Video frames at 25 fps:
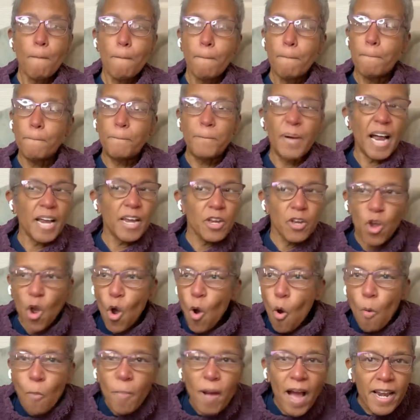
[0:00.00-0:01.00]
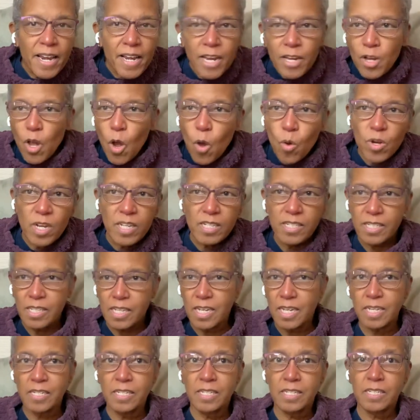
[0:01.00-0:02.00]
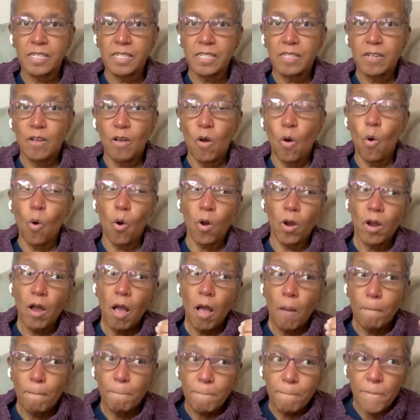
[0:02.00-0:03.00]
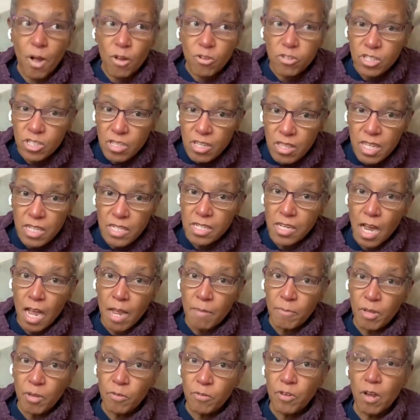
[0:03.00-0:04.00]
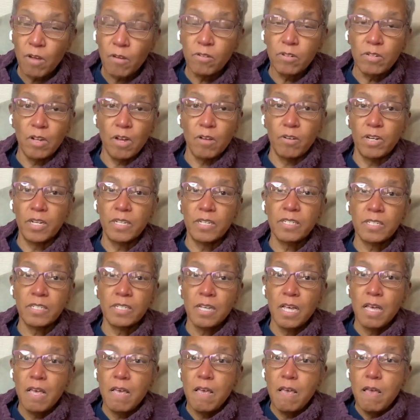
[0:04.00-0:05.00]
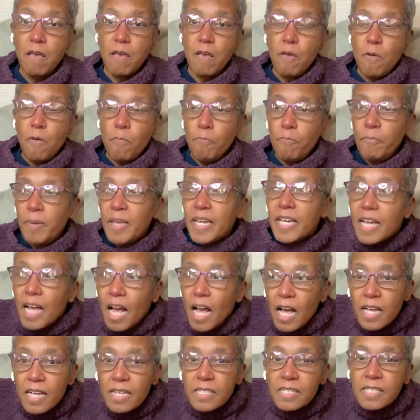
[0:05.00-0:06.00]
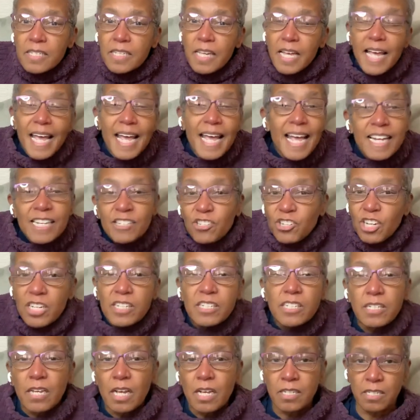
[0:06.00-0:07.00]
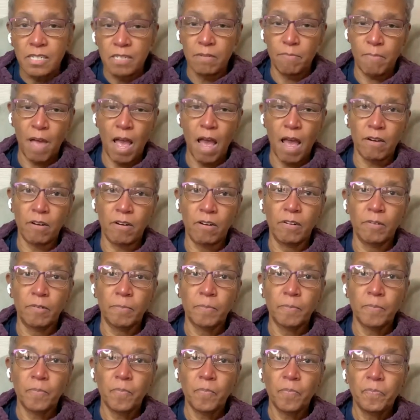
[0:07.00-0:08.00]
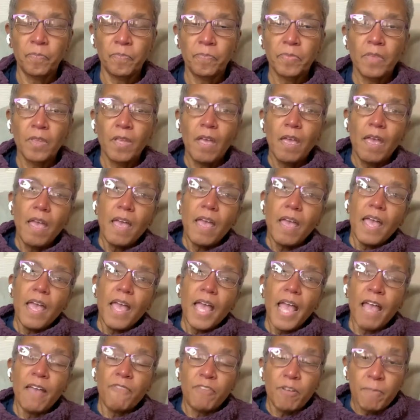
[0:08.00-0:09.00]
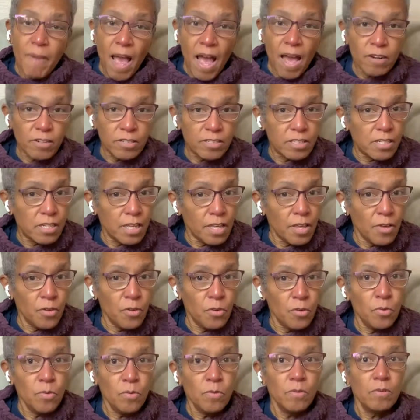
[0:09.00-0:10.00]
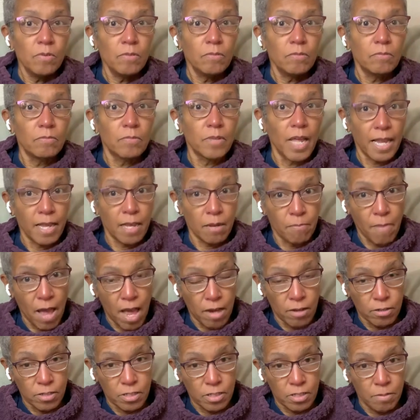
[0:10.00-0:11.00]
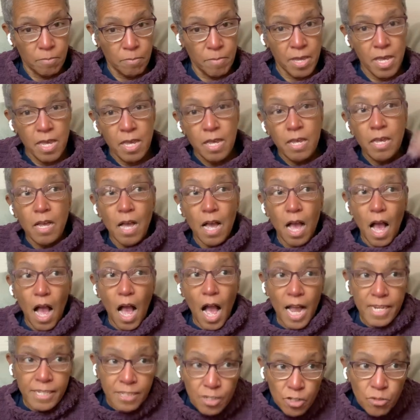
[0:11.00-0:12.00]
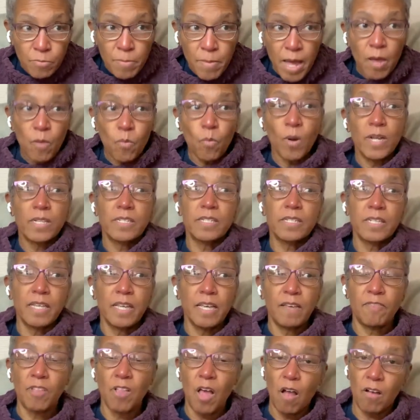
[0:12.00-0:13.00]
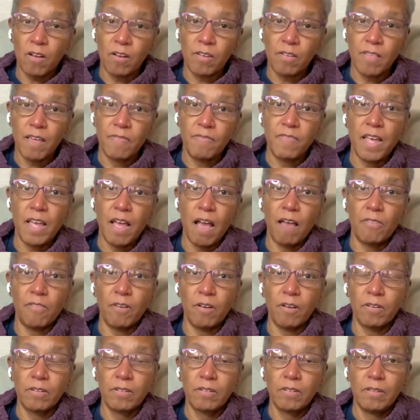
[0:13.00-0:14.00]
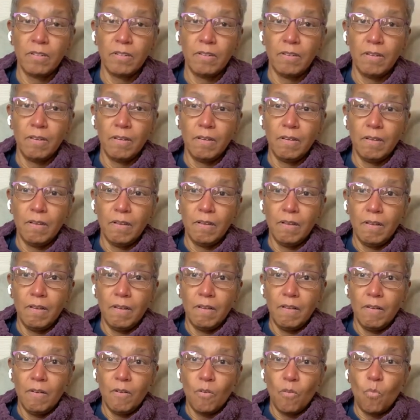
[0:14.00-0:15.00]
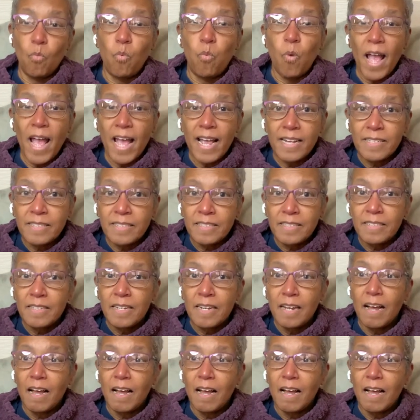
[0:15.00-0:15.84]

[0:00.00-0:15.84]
But nobody notices, or most of the time you don't notice, because it just doesn't matter. If it matters to you, like it matters to me, I do make one sleeve longer than the other when